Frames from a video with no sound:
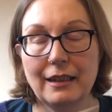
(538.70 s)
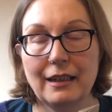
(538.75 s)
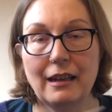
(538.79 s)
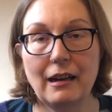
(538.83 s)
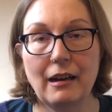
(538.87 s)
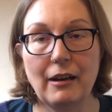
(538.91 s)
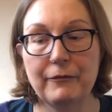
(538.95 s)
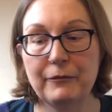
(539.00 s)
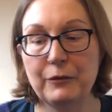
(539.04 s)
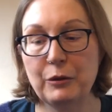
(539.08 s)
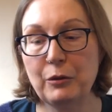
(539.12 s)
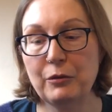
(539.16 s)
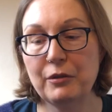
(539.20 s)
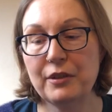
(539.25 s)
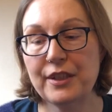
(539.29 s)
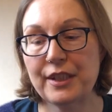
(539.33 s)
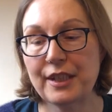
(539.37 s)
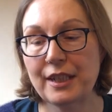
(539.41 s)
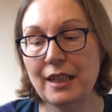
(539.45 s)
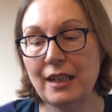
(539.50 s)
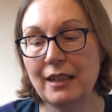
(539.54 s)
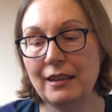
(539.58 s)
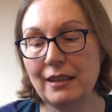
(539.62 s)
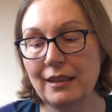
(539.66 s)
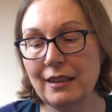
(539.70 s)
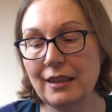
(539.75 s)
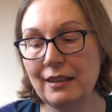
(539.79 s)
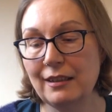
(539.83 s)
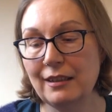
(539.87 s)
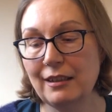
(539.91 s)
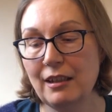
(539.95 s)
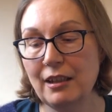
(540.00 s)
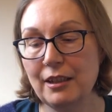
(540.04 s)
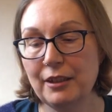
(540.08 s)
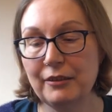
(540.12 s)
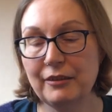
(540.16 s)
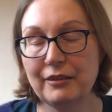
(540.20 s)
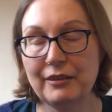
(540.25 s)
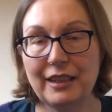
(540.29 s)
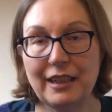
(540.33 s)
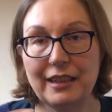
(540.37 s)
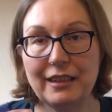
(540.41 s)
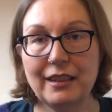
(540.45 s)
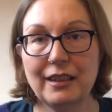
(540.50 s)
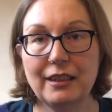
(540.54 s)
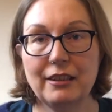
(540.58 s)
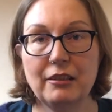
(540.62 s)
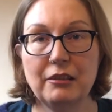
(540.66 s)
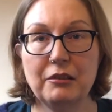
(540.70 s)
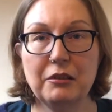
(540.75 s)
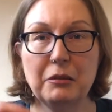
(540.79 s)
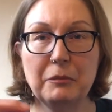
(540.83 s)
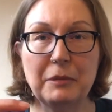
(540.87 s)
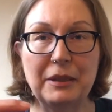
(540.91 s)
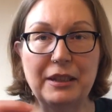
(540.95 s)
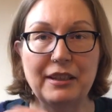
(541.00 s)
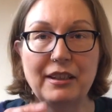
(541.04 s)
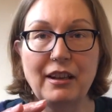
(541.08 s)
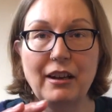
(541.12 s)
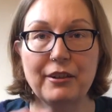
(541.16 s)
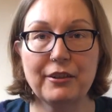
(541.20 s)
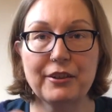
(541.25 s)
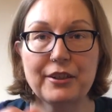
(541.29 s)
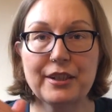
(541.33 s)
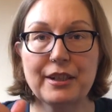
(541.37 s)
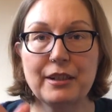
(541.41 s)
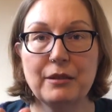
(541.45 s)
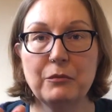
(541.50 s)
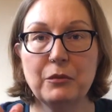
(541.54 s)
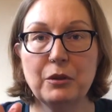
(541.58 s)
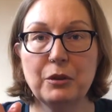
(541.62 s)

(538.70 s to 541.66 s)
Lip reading: I've noticed that it kind of can get a little bit tiresome